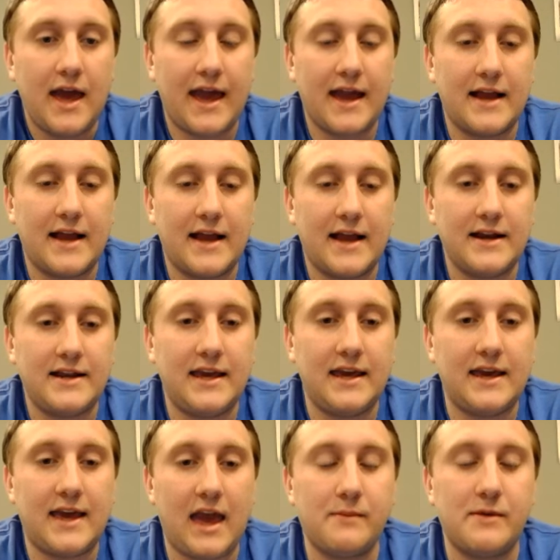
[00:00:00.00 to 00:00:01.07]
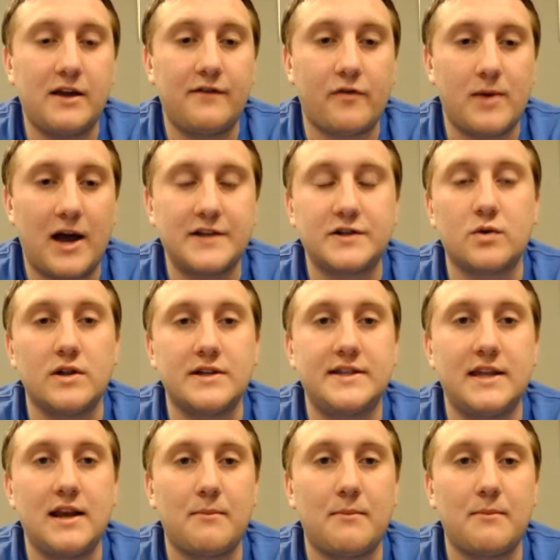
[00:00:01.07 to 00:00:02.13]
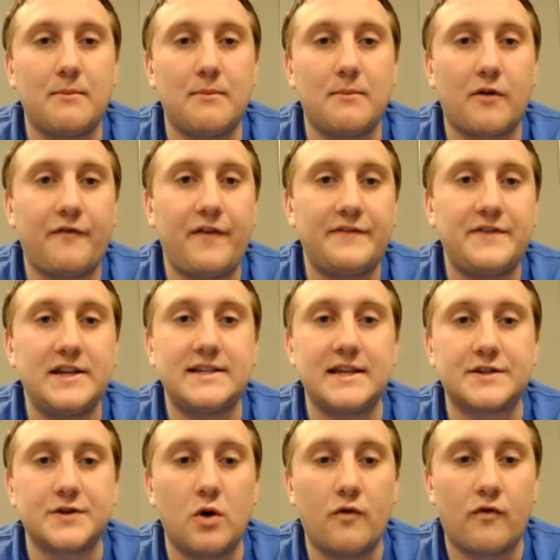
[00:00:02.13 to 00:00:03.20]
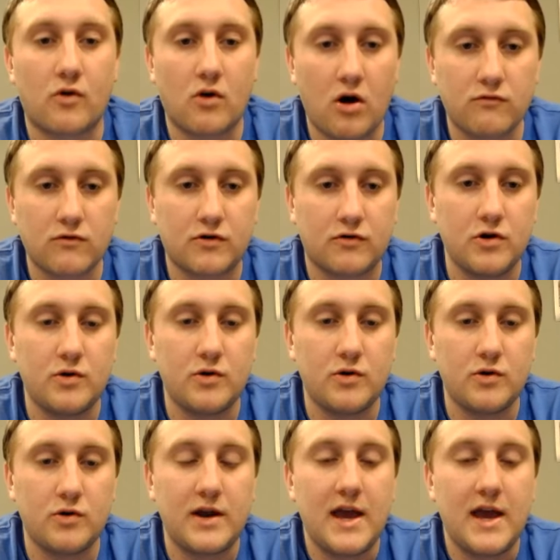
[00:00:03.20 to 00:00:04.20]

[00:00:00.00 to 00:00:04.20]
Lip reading: And he came in from high school as the number 56 overall recruit